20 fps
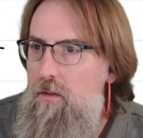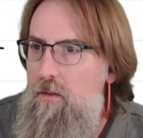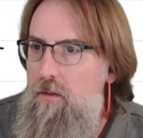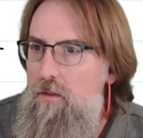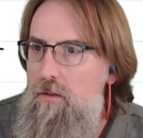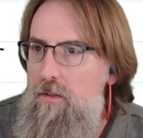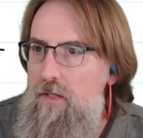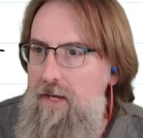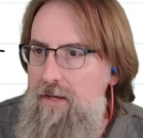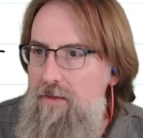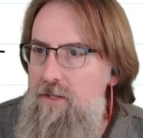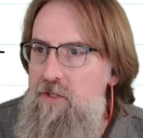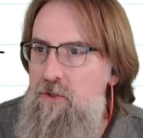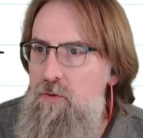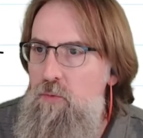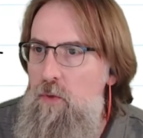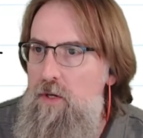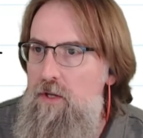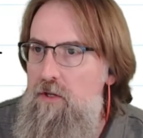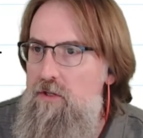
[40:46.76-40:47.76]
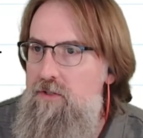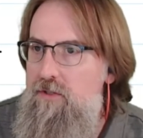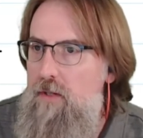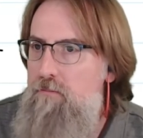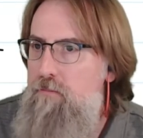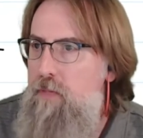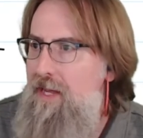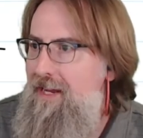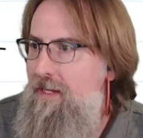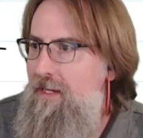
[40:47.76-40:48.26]
Okay, this is one of those I'm
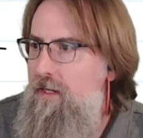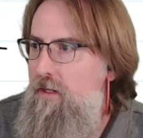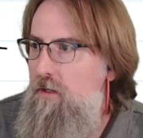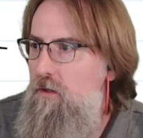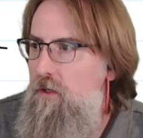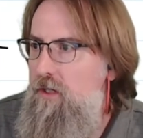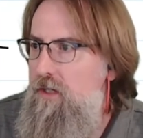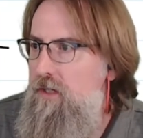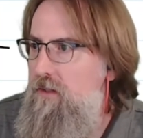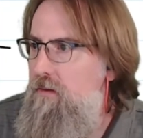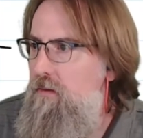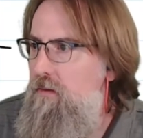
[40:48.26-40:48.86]
blanking on